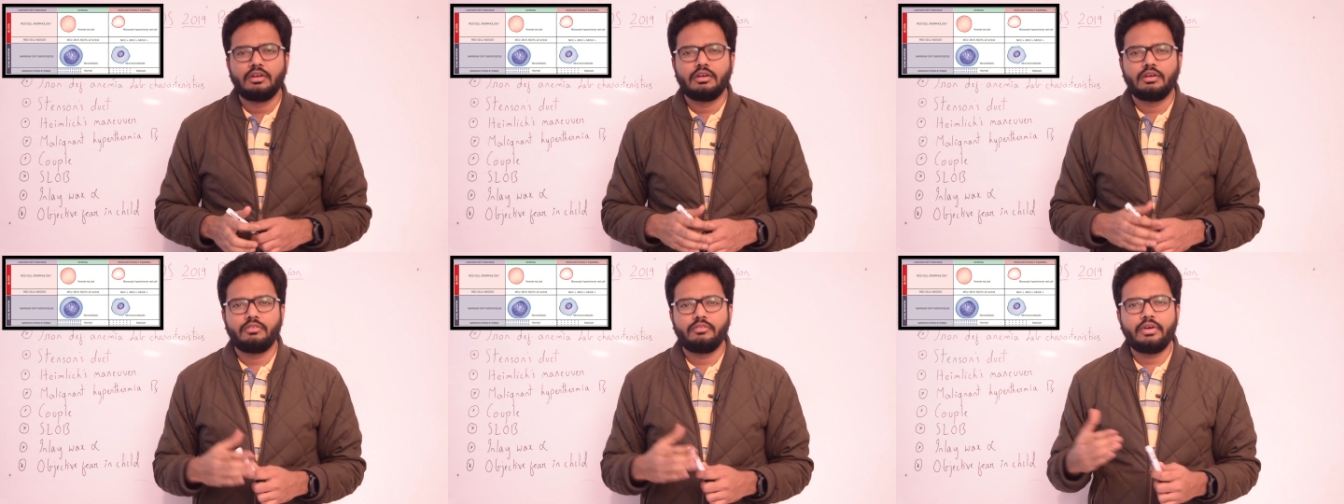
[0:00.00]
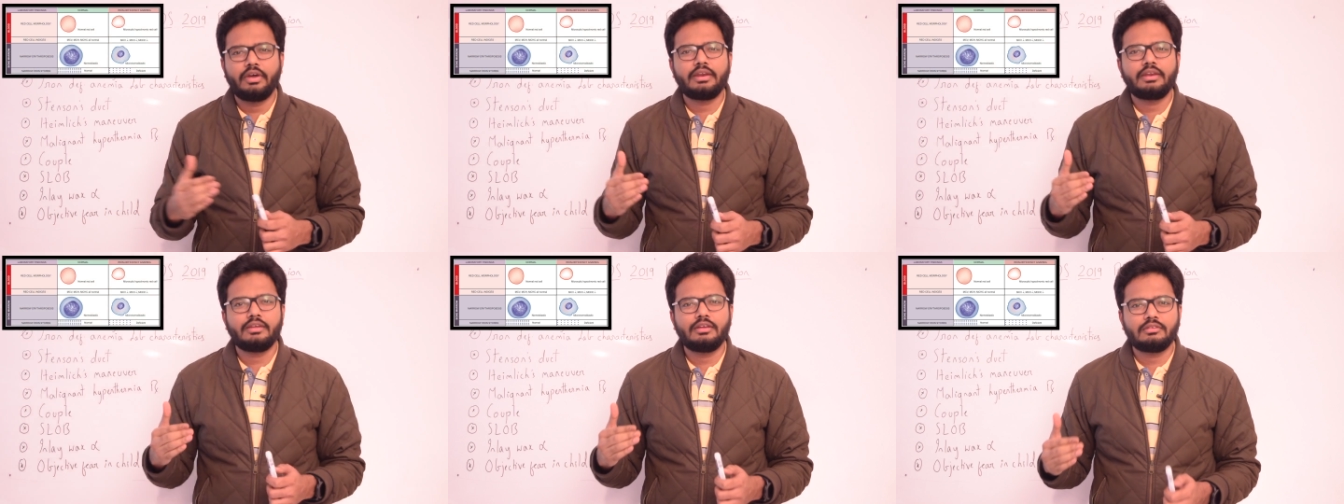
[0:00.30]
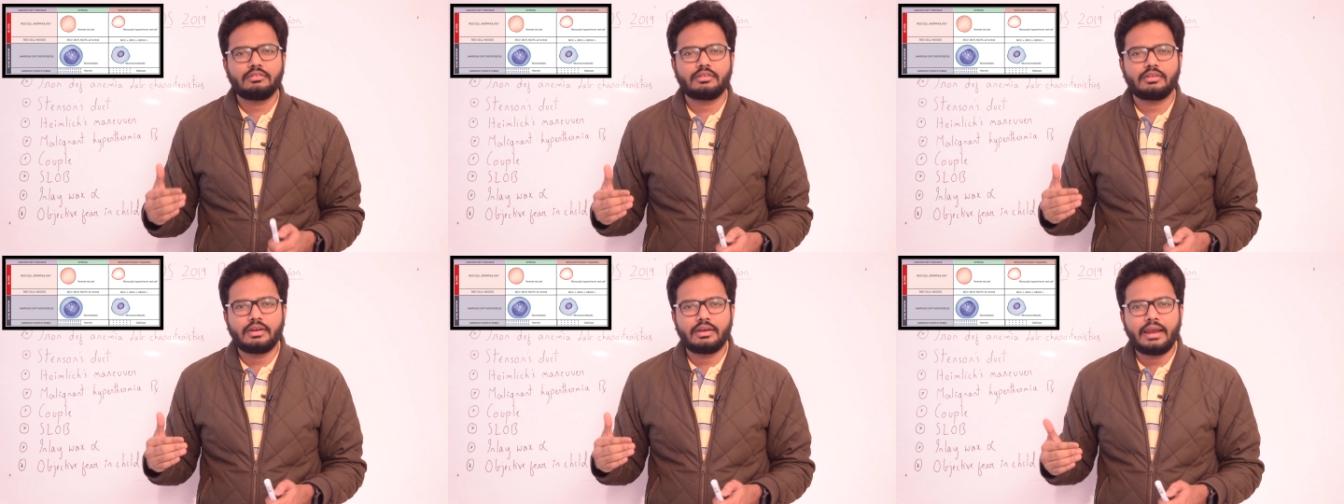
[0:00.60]

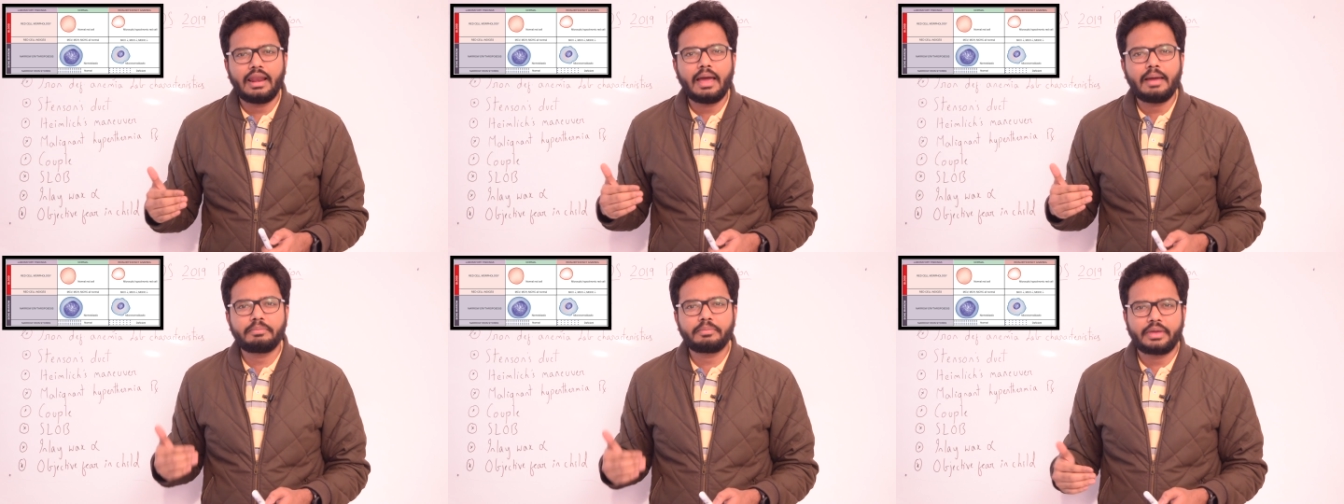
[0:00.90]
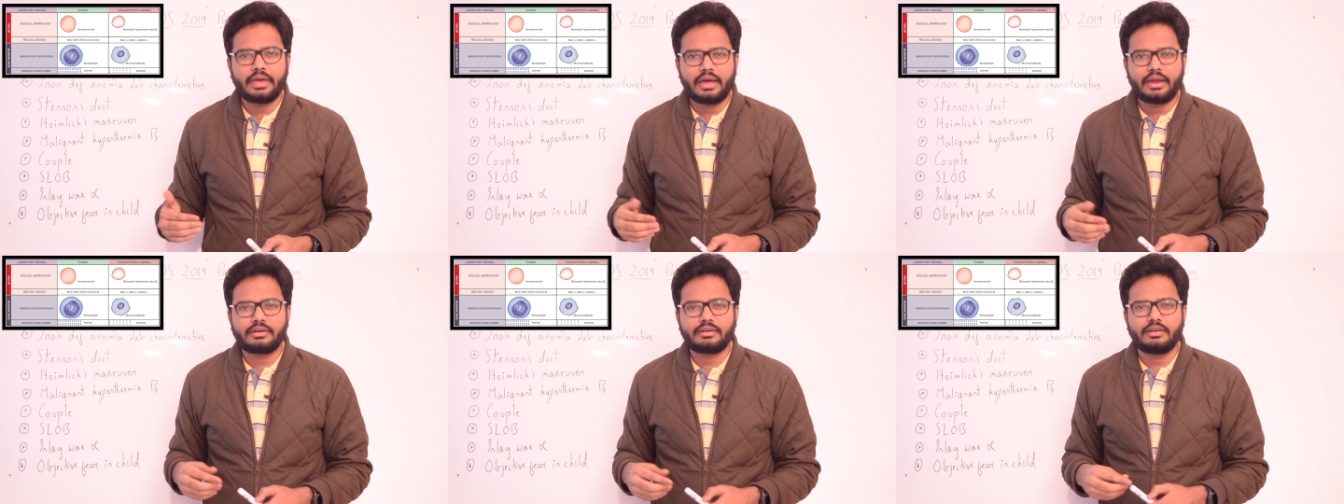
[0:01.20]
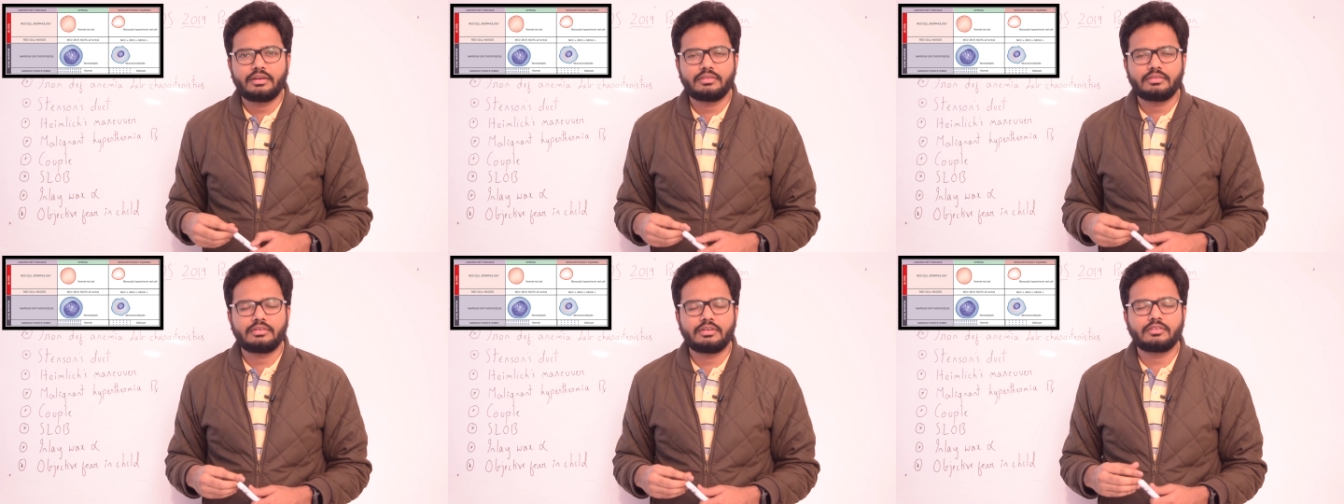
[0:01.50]
various lab
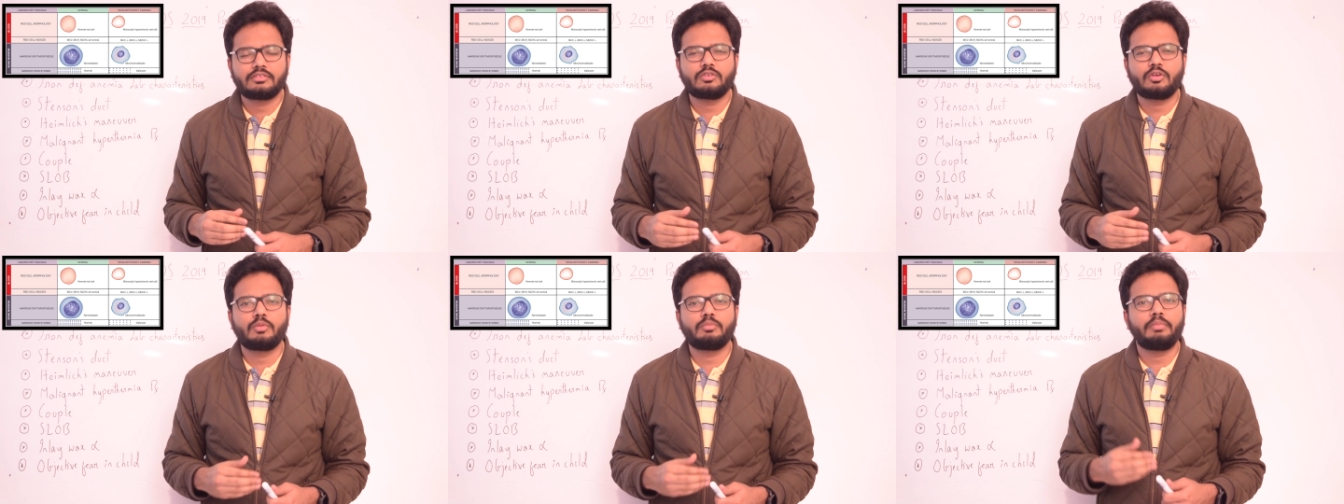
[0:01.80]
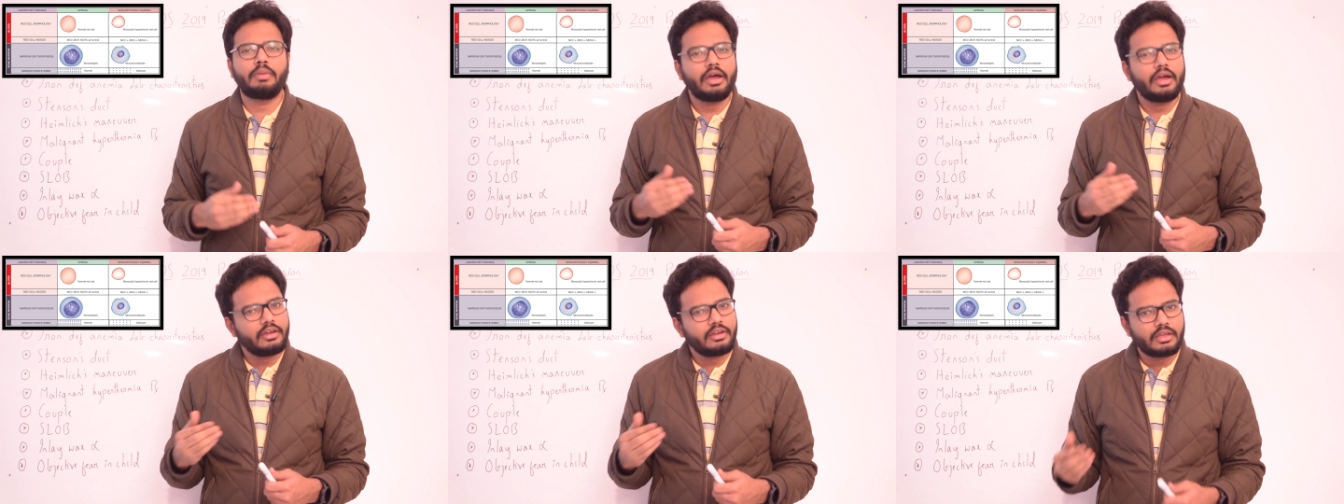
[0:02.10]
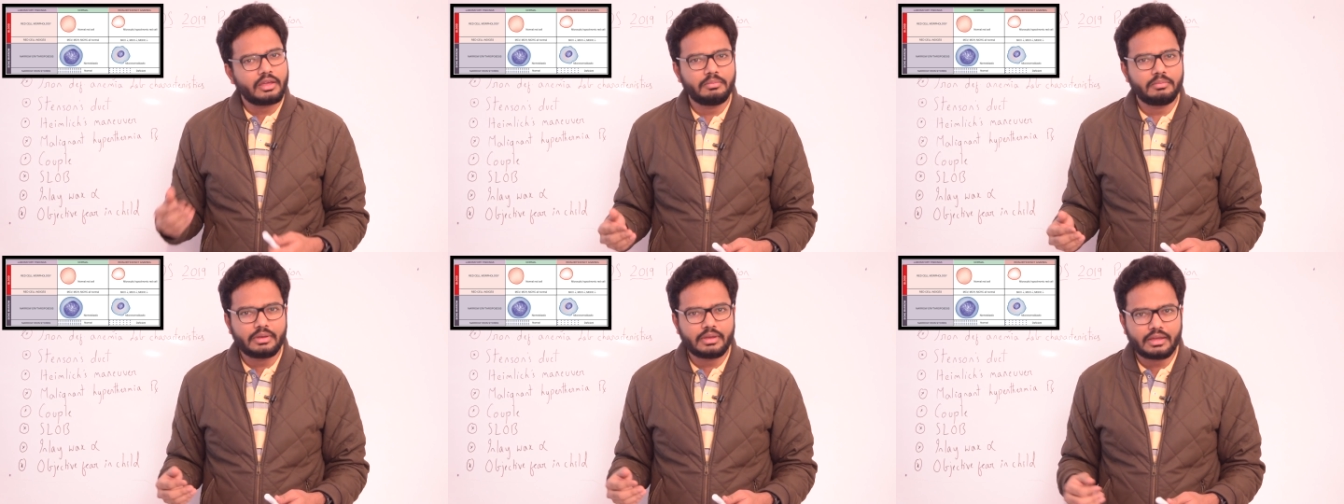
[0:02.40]
characteristics or
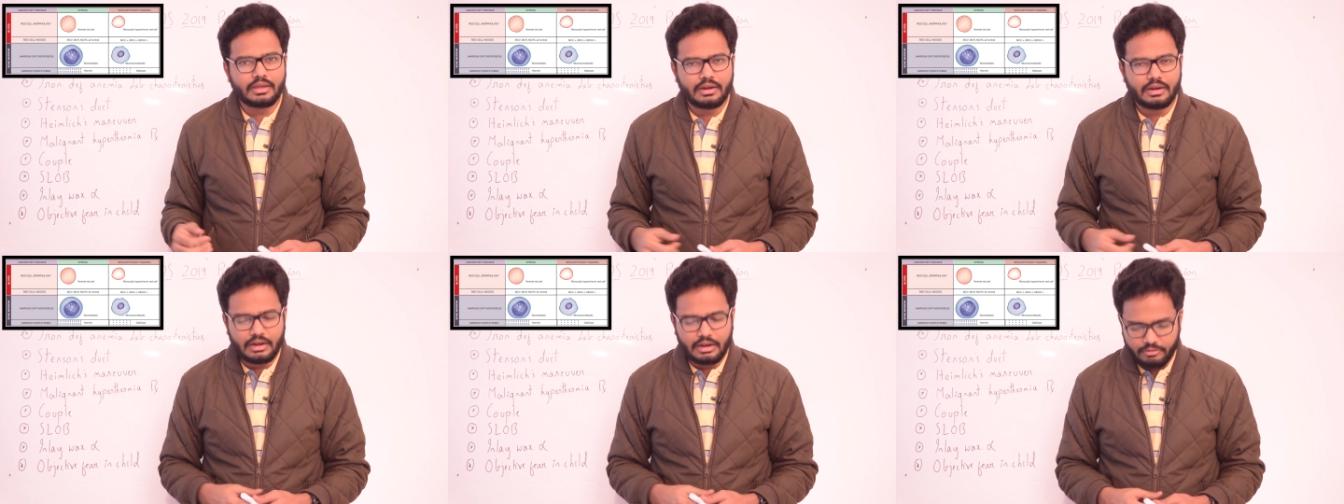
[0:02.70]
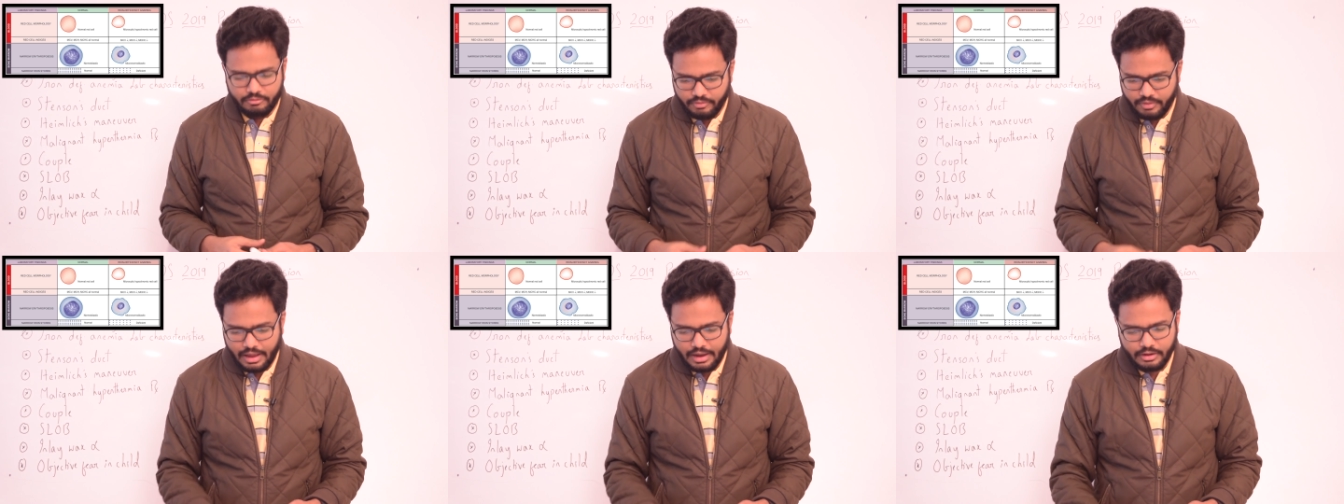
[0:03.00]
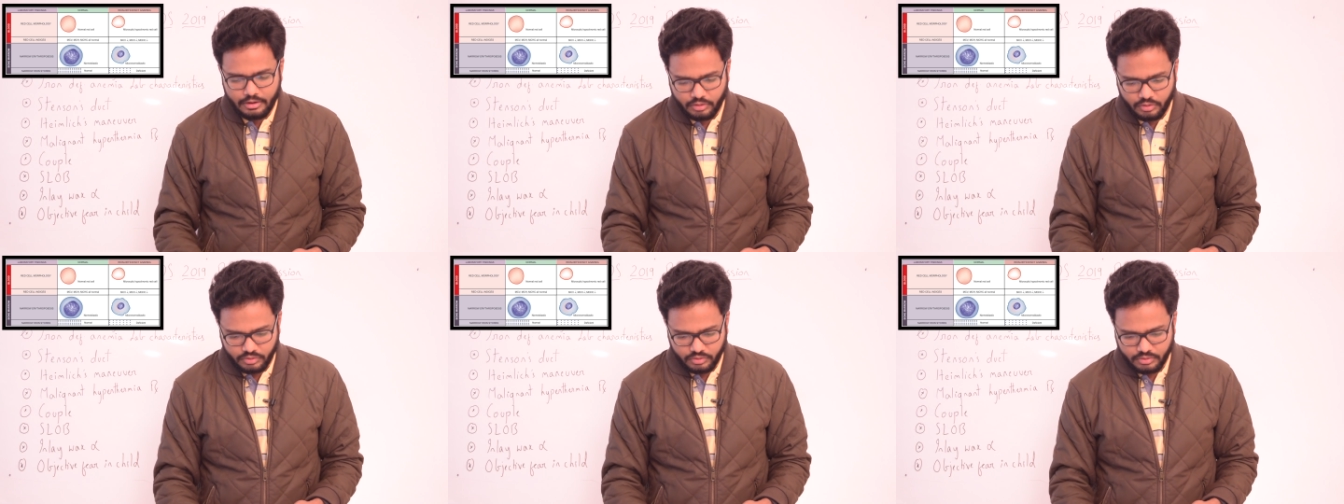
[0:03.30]
biochemical
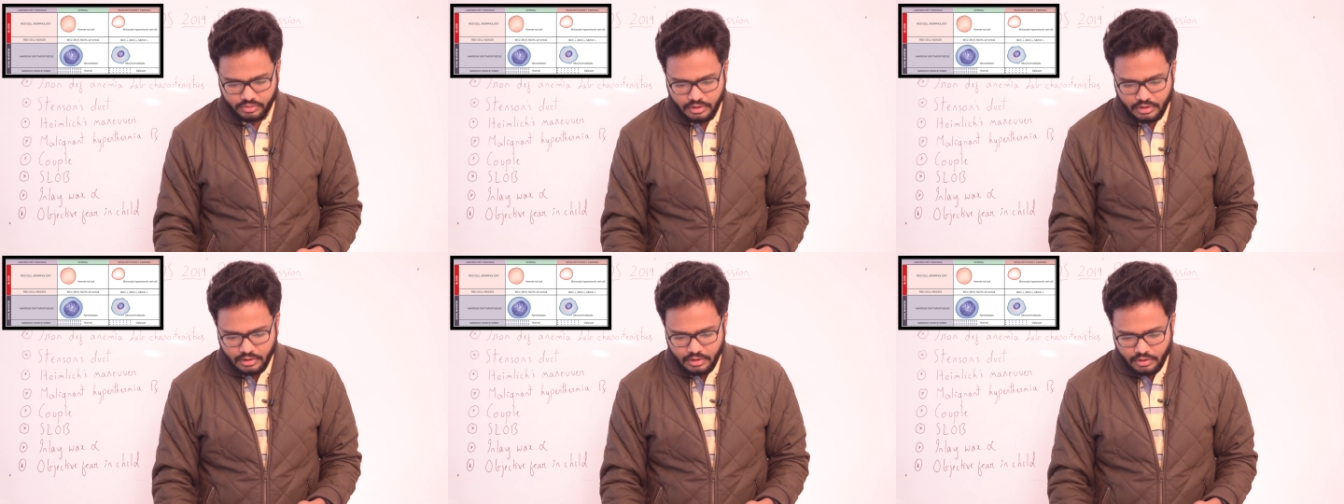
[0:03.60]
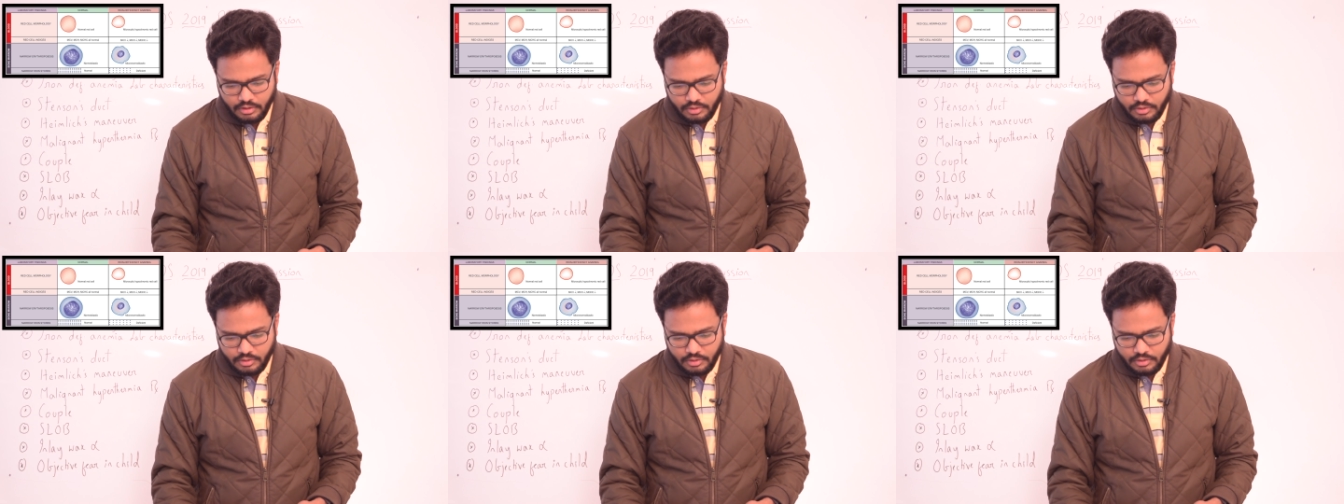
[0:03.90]
values.